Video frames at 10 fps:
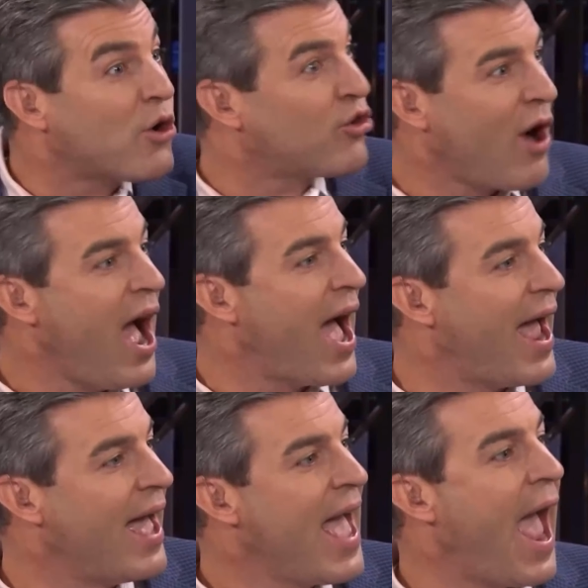
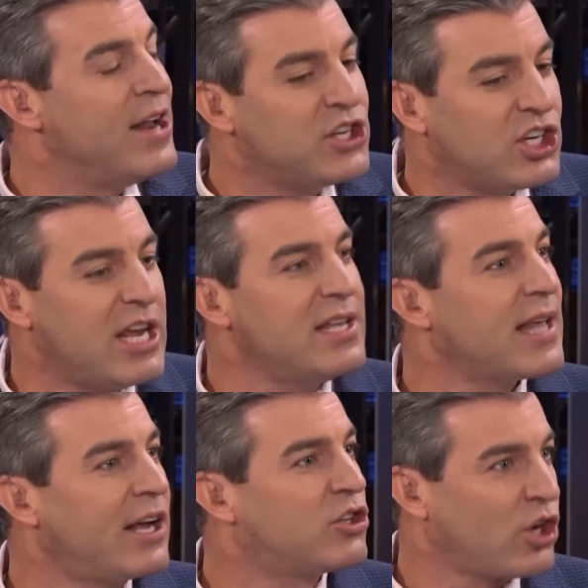cry, right. and she's
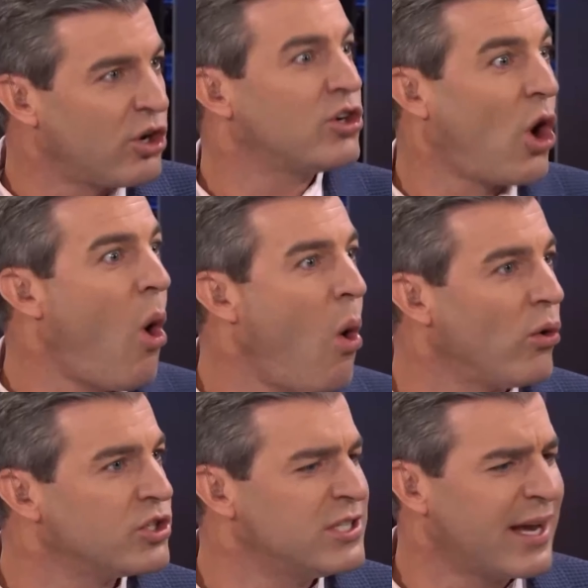like turned
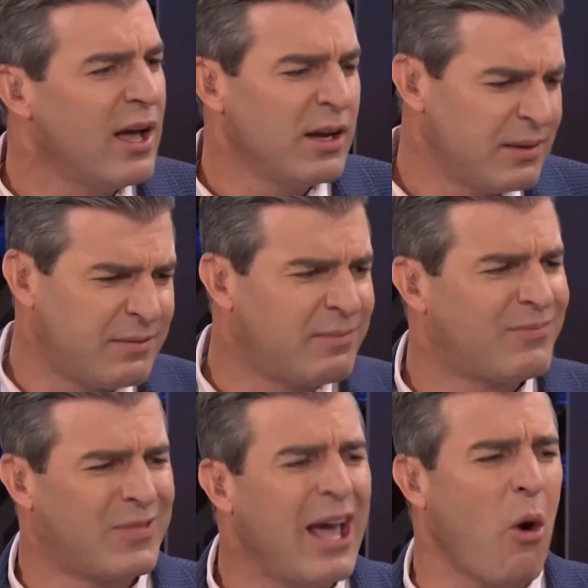cold. She's like, get